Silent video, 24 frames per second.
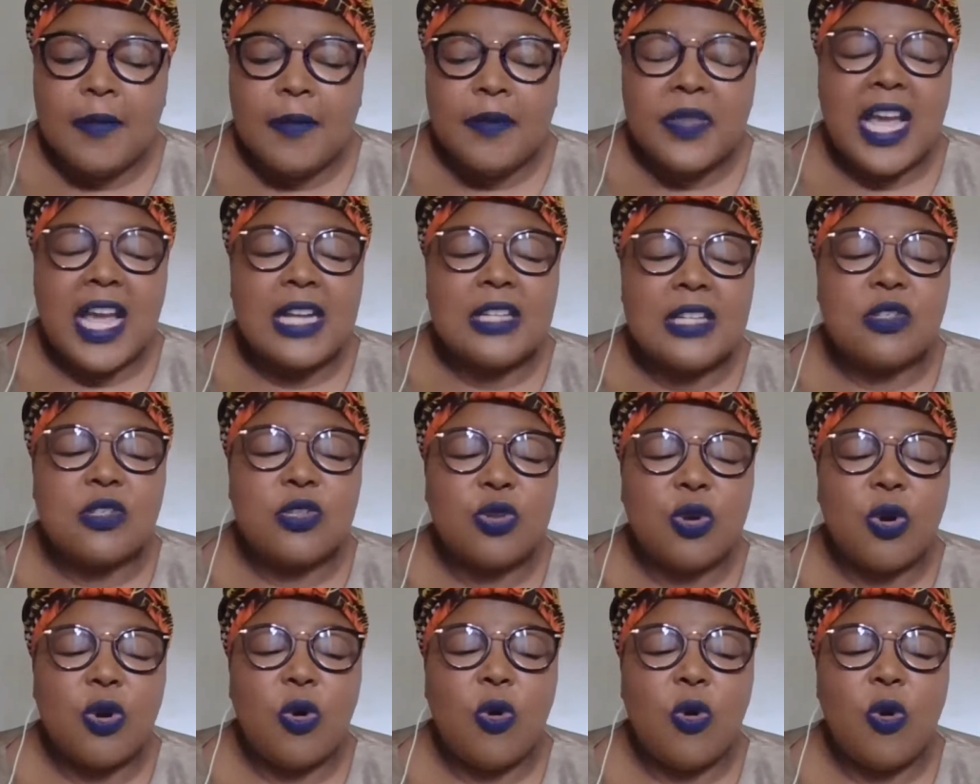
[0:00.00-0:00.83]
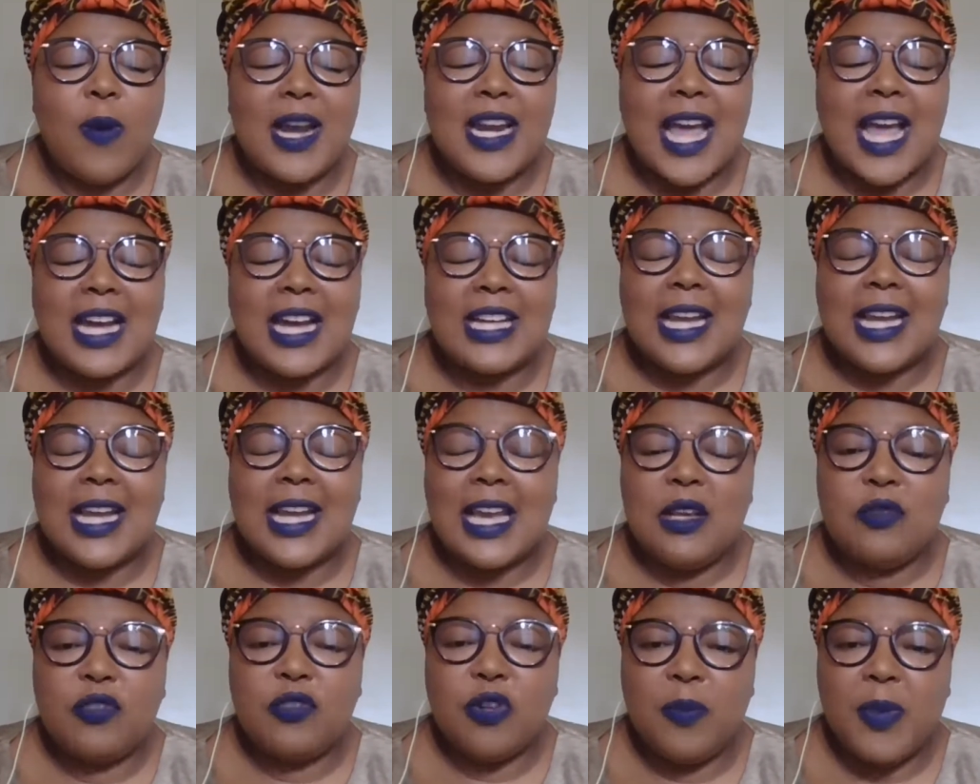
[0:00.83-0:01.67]
And so hobane ha re na
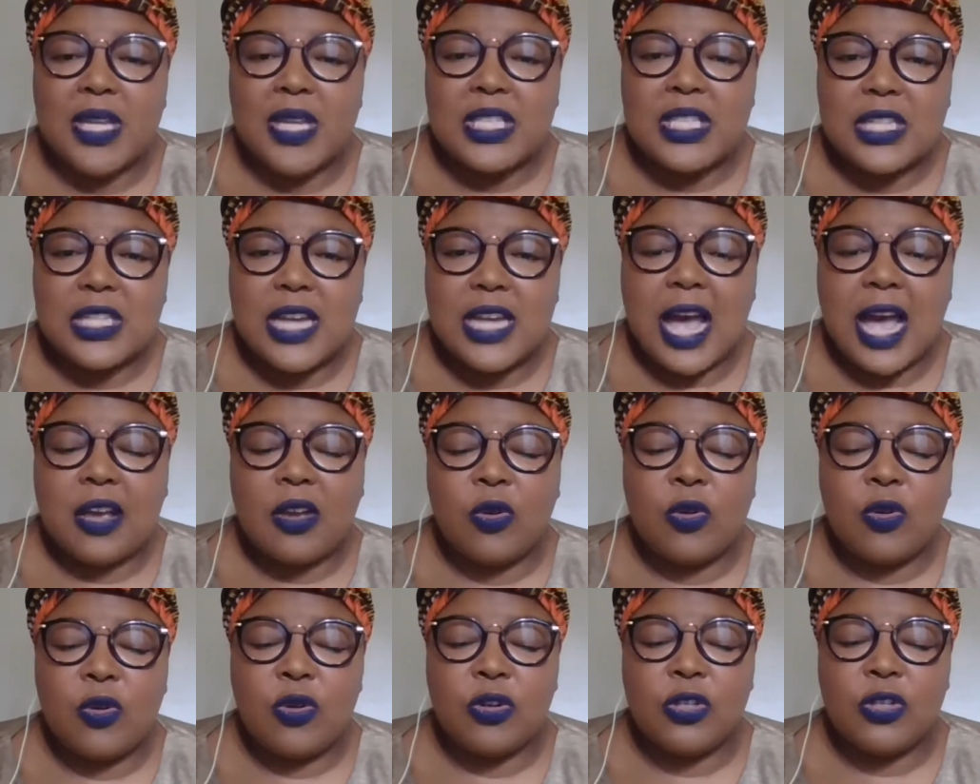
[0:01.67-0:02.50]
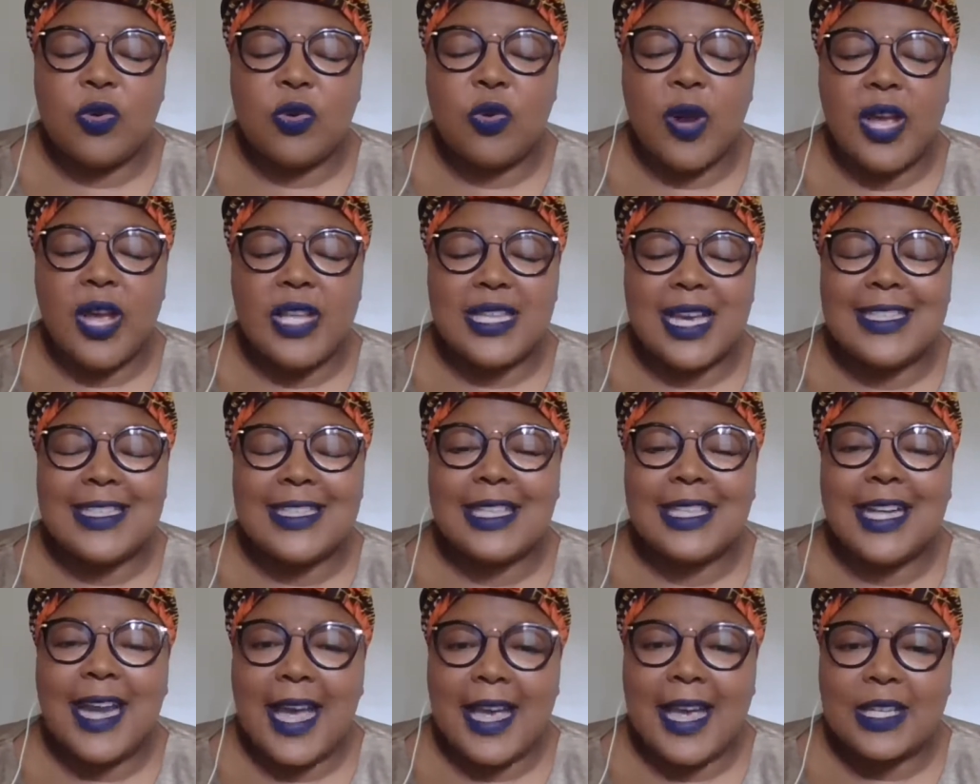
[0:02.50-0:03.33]
information, ha re kgone ho etsa
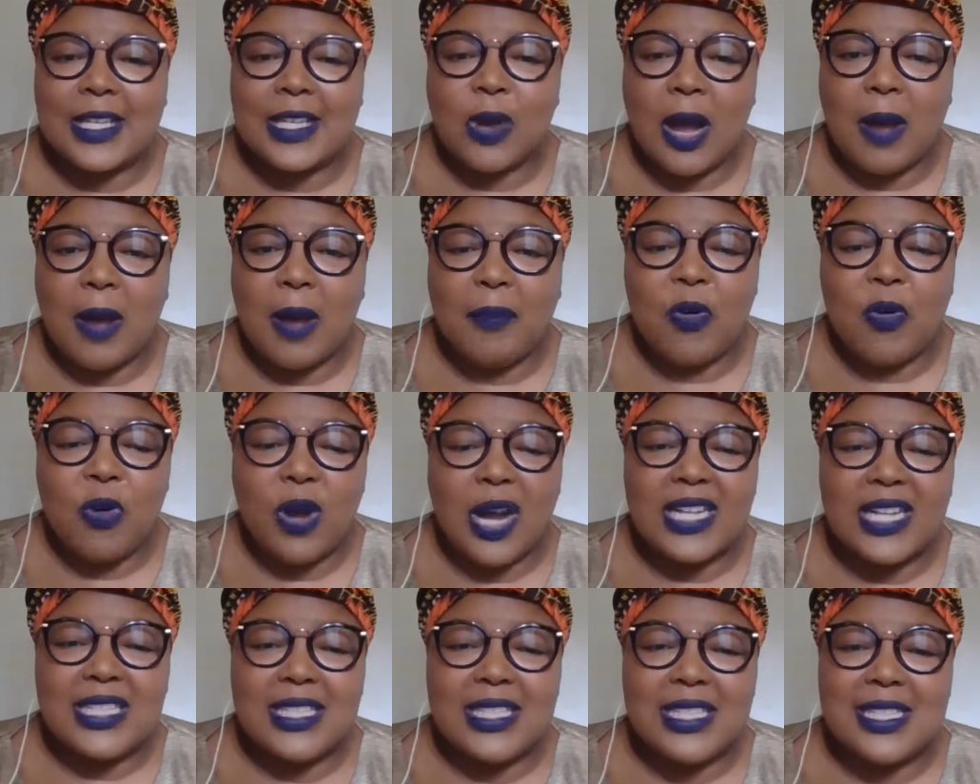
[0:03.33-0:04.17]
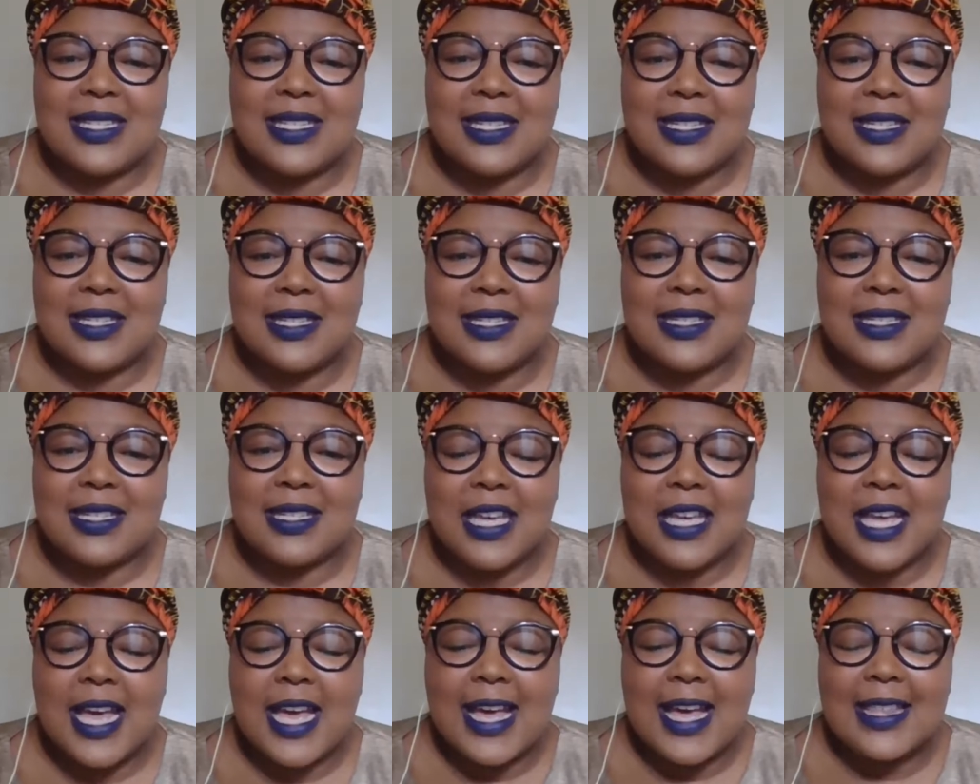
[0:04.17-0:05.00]
diqeto kapa ho nka di-decisions
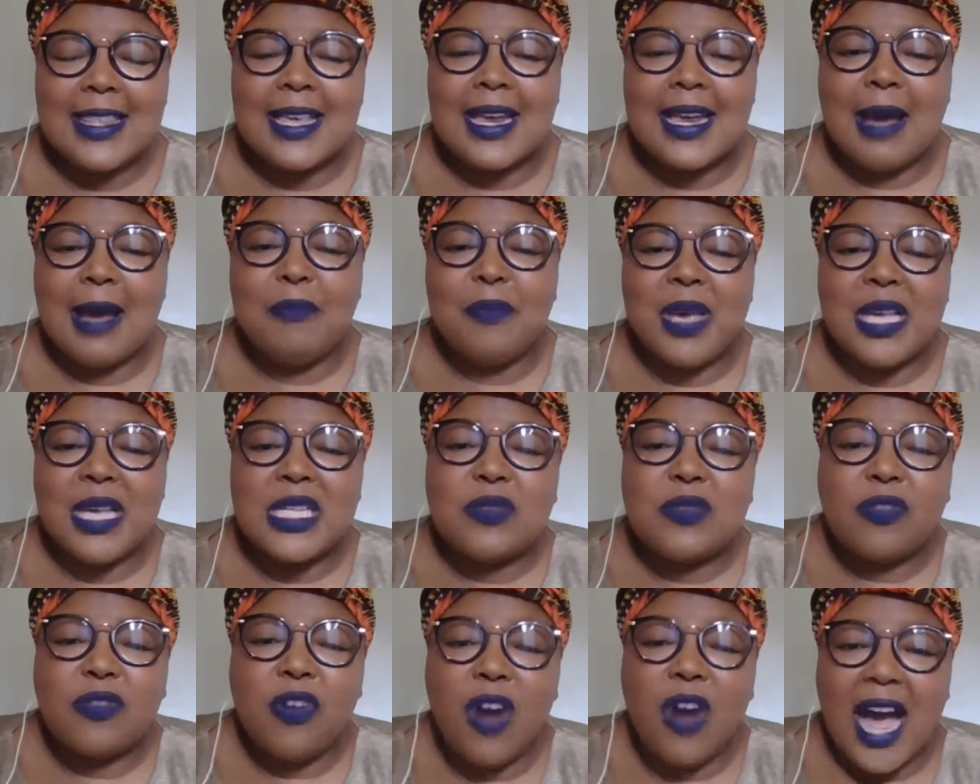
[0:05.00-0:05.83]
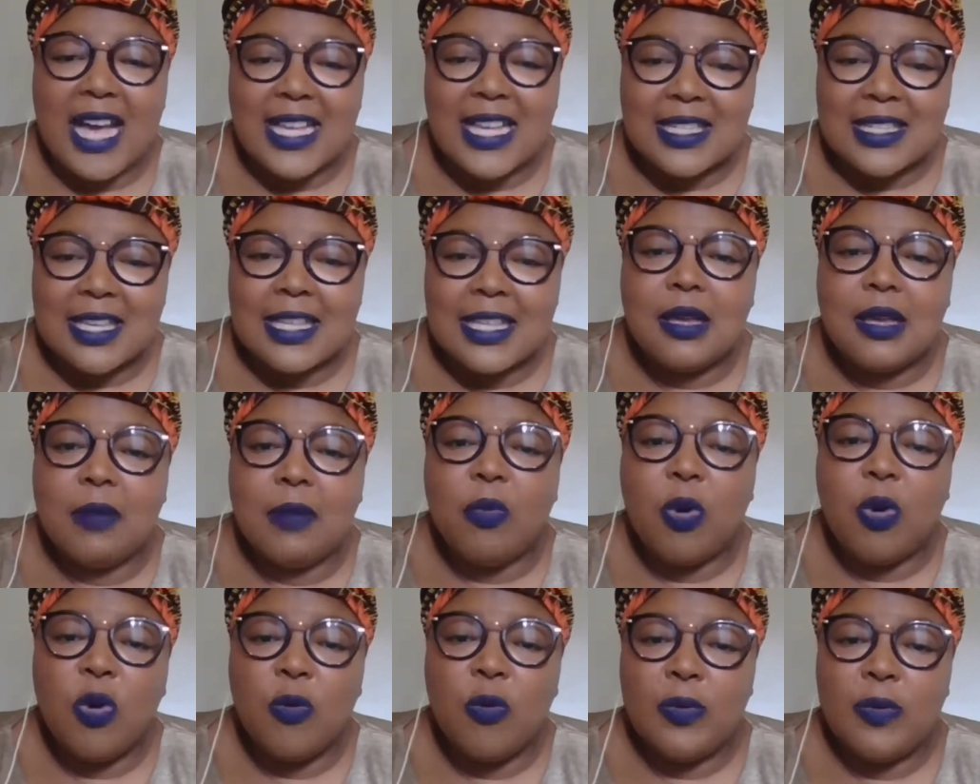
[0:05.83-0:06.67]
that are best for us in the
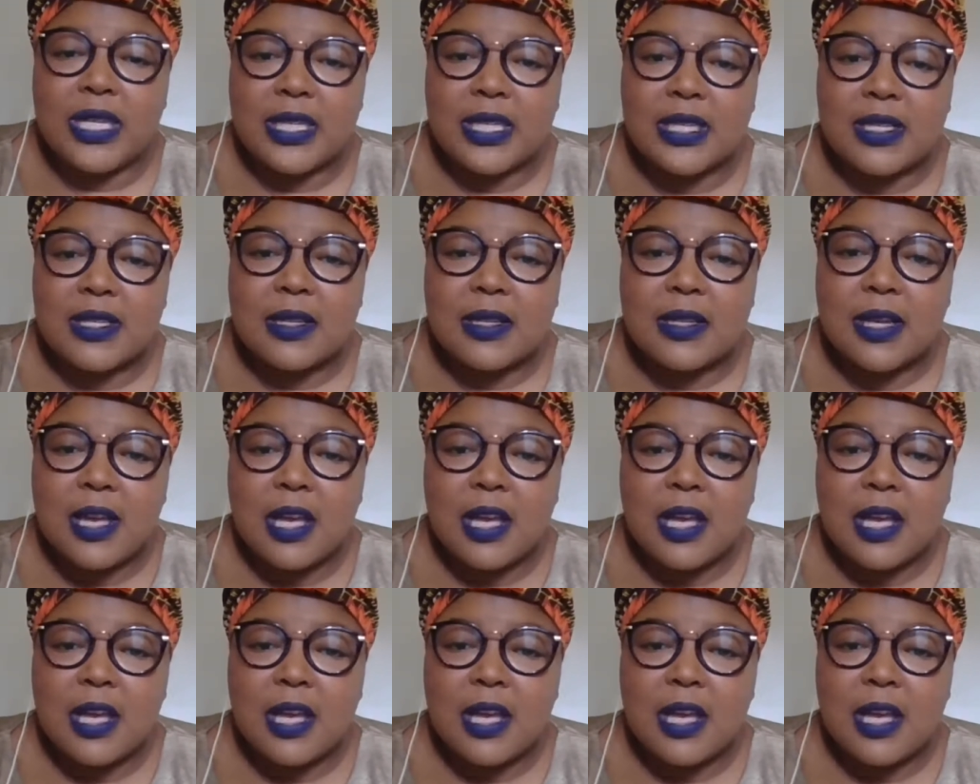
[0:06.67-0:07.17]
moment.